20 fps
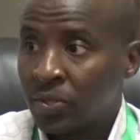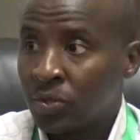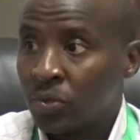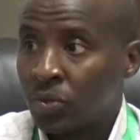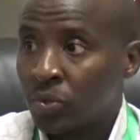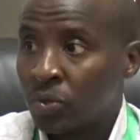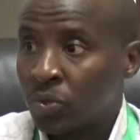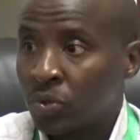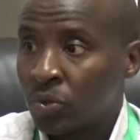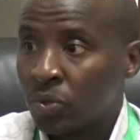
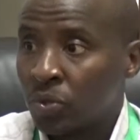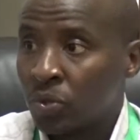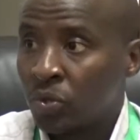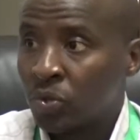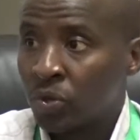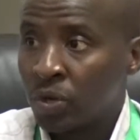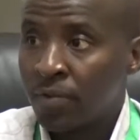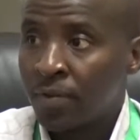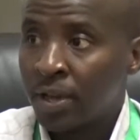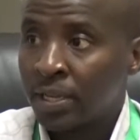to
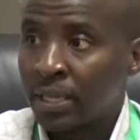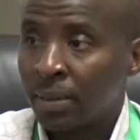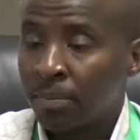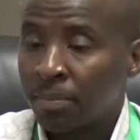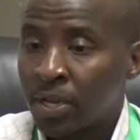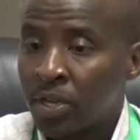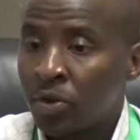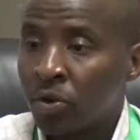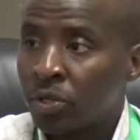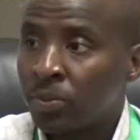give us some
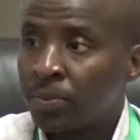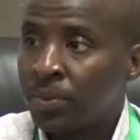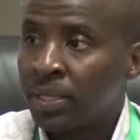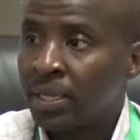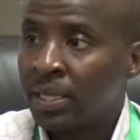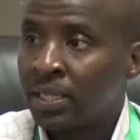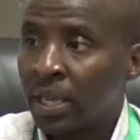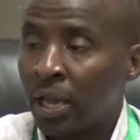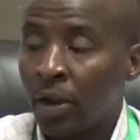keynote speeches,